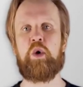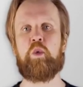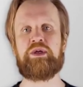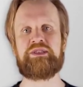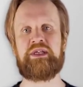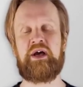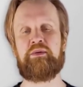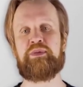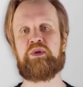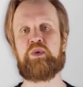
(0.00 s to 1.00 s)
was
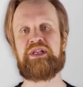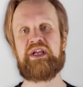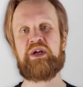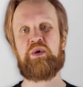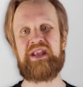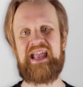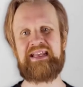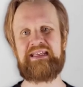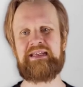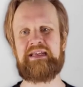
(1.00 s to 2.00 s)
done between the
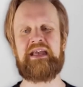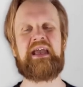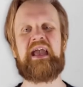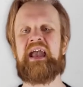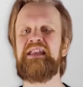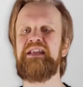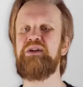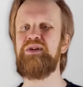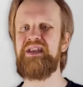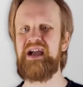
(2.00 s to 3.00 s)
CONNECT and the
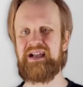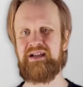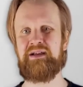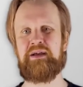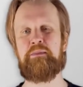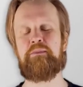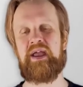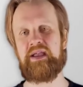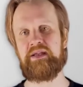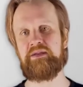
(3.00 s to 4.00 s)
CONNACK
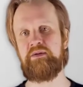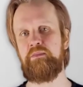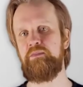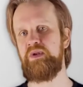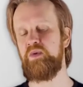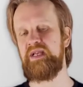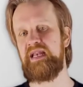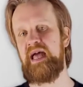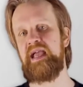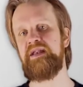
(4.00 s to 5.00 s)
packet between
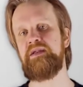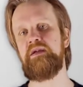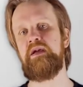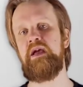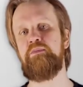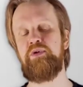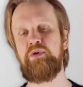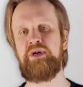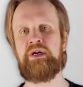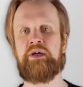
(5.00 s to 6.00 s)
client and
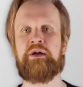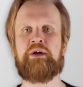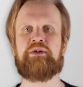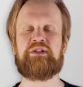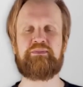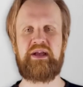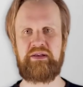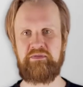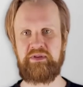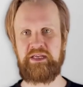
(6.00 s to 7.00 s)
broker
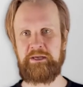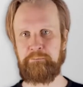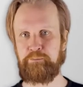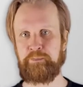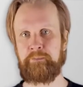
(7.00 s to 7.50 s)
respectively,